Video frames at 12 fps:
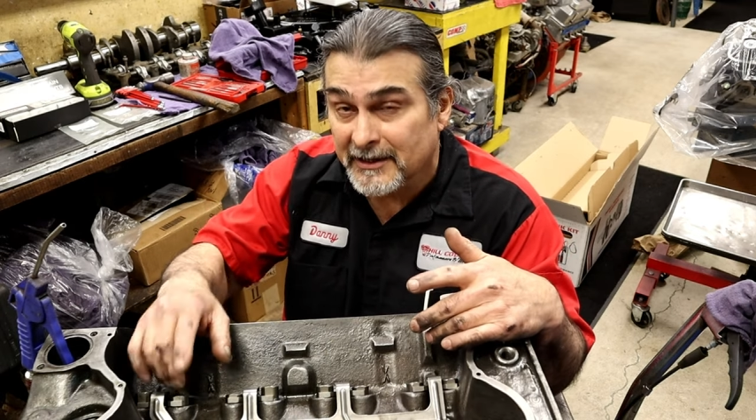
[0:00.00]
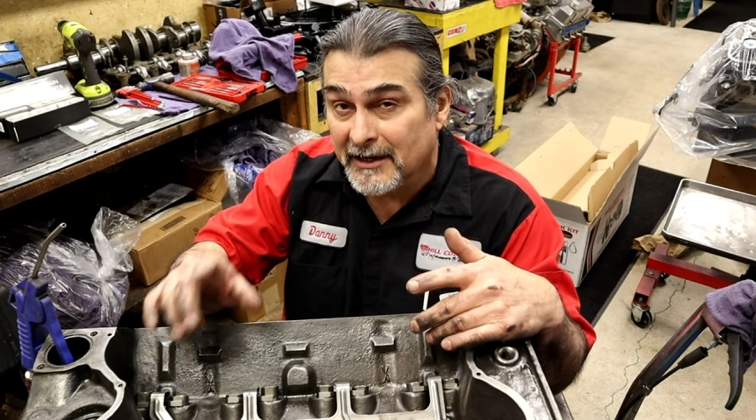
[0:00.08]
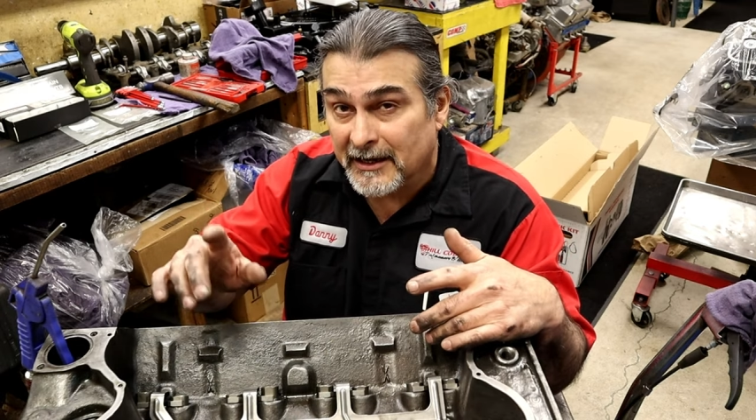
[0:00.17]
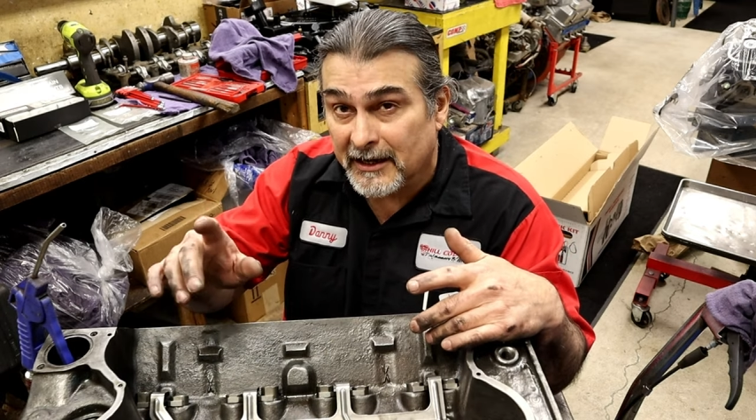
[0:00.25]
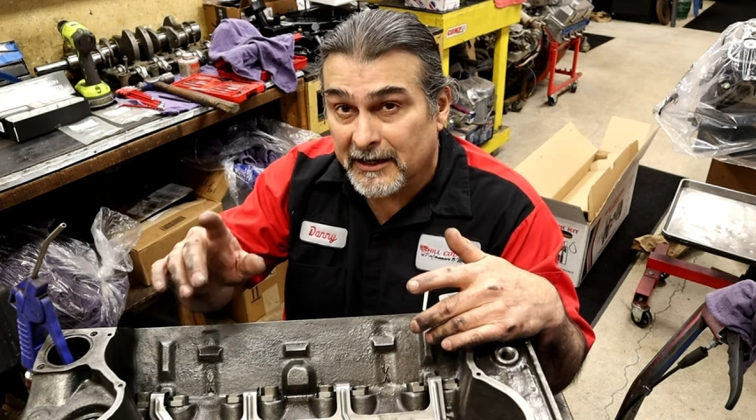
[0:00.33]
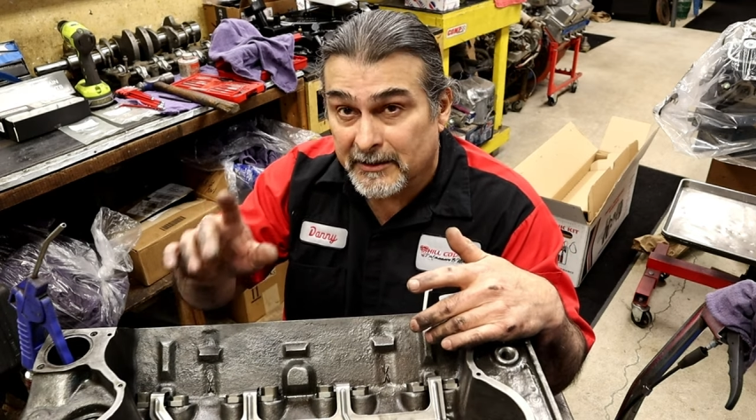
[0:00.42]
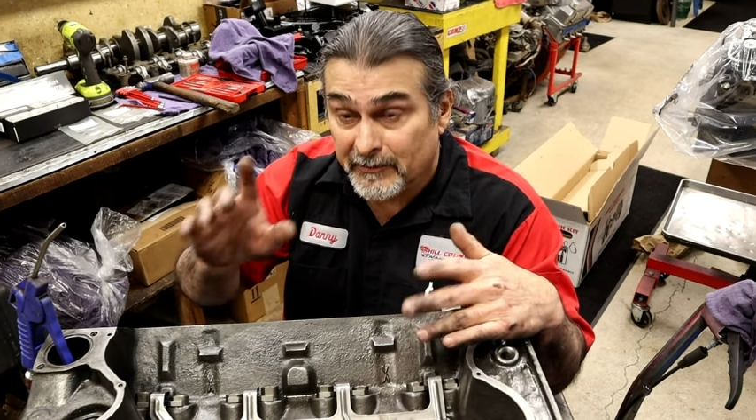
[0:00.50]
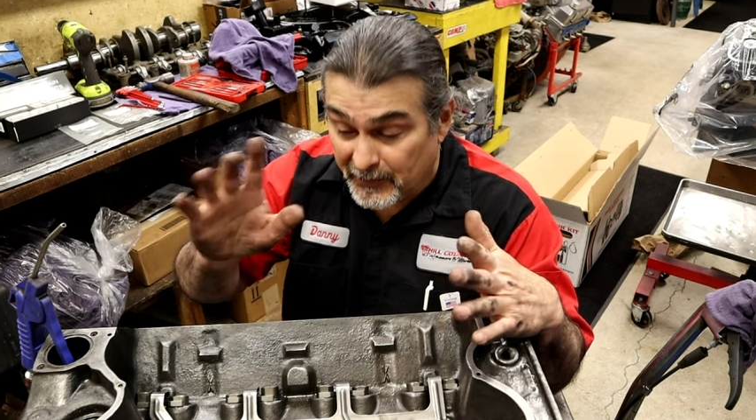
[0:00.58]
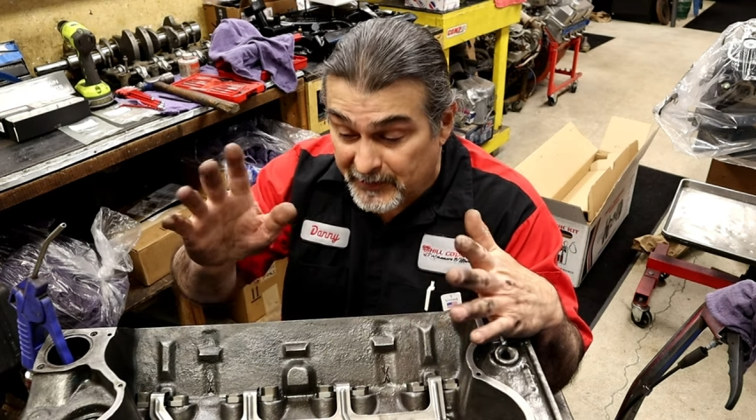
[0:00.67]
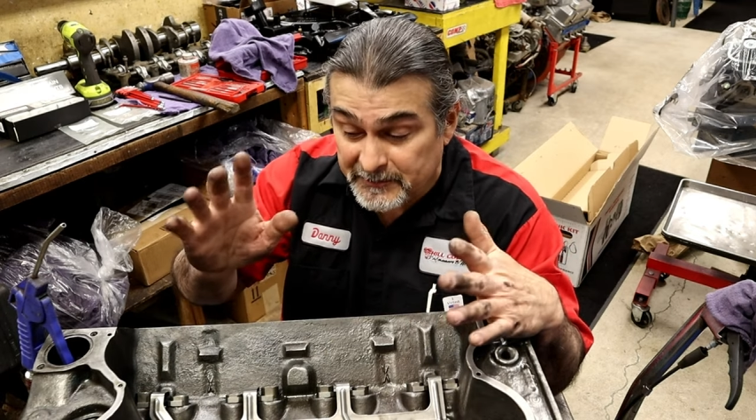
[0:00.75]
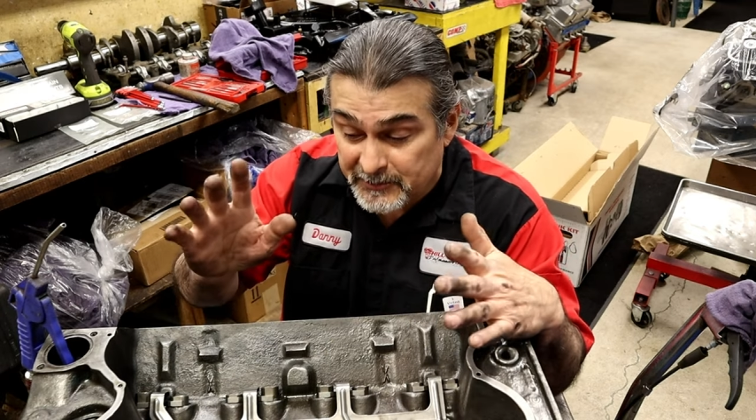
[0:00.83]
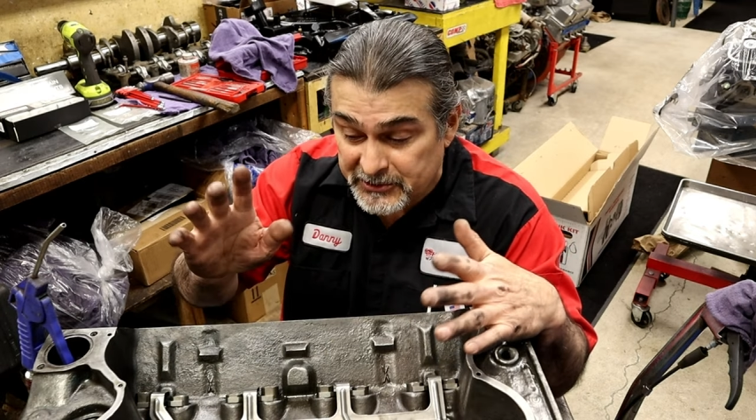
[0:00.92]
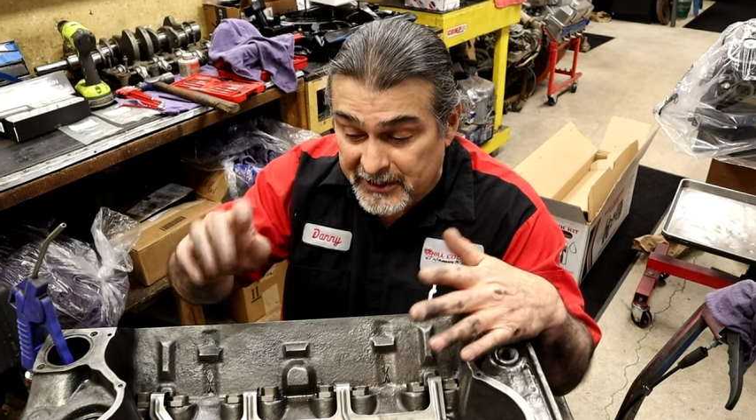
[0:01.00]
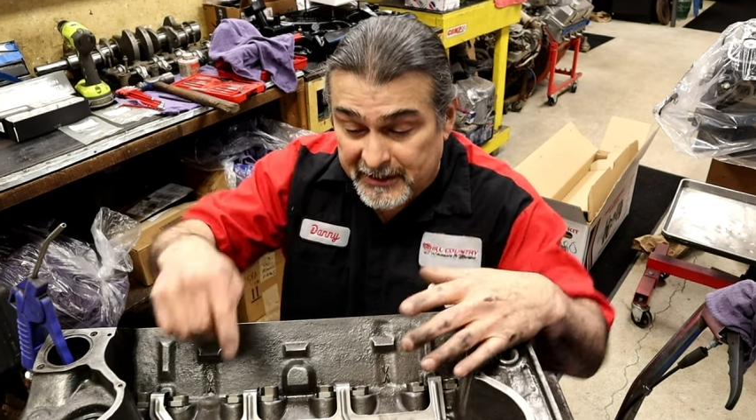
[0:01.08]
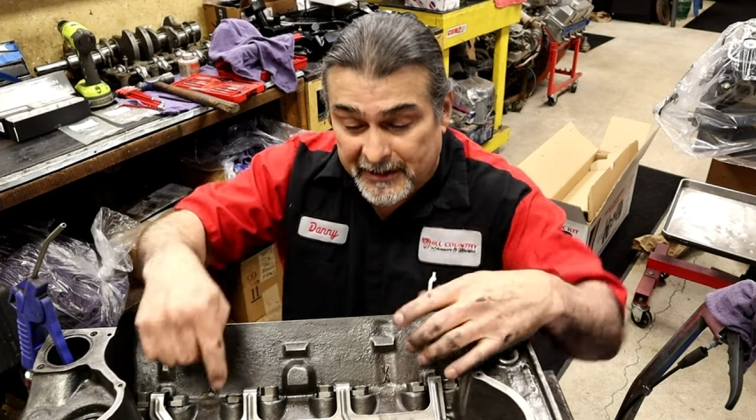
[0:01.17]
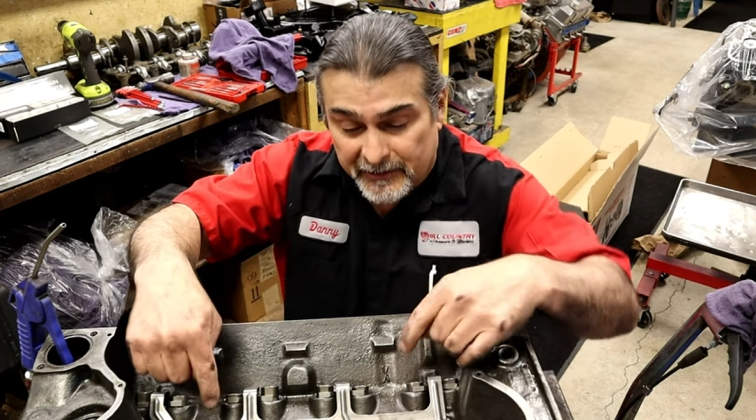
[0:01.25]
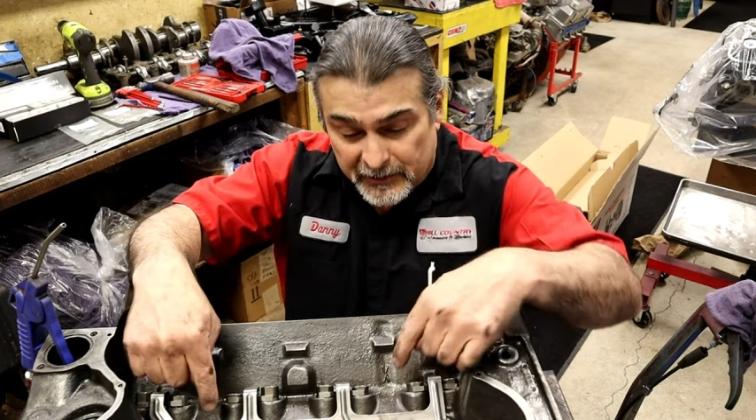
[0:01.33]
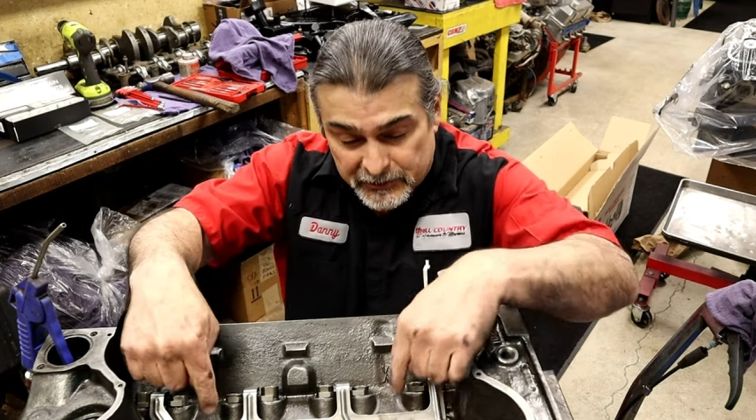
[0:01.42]
Um, there is
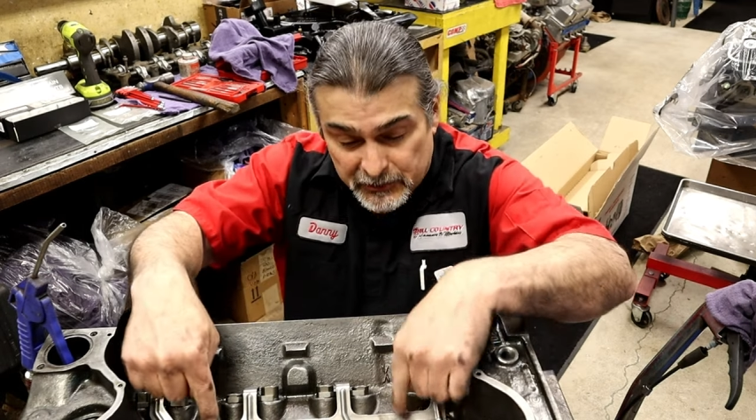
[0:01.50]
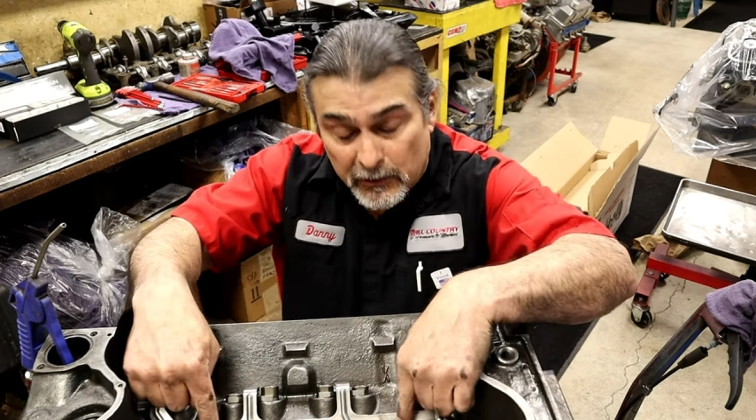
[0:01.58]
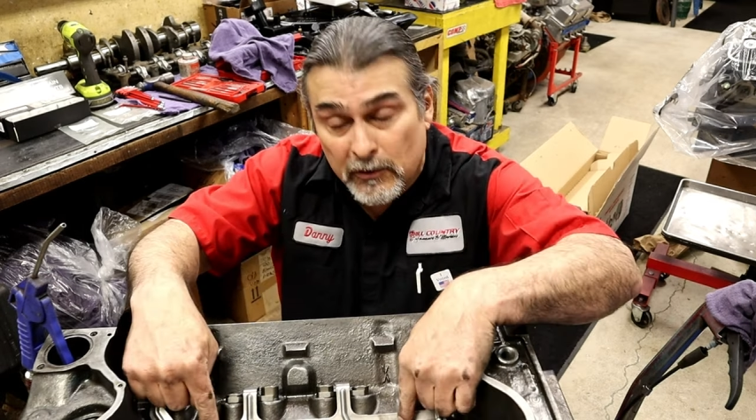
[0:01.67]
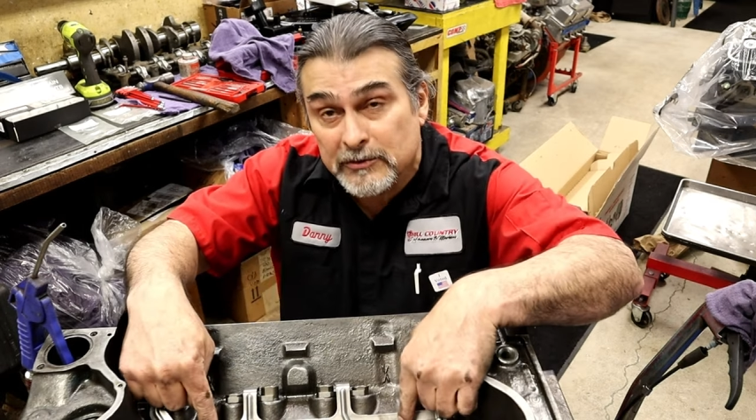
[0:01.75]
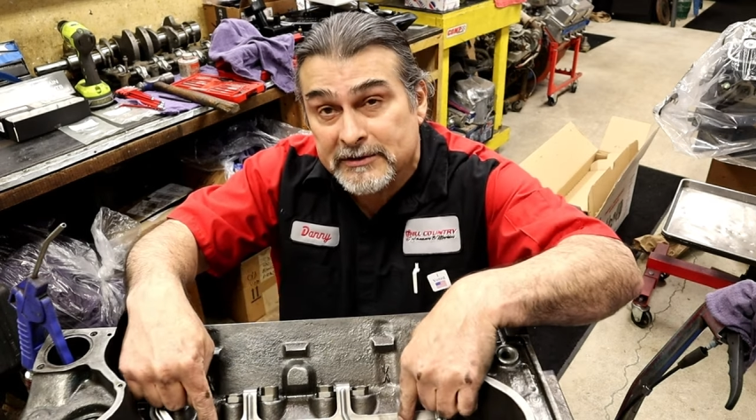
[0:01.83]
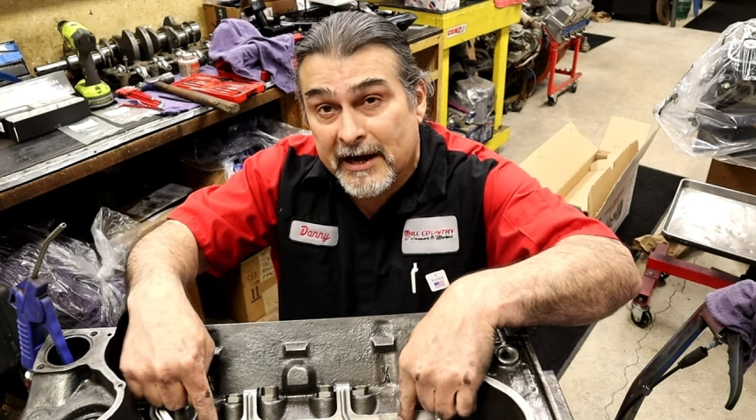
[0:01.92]
machining. There's two holes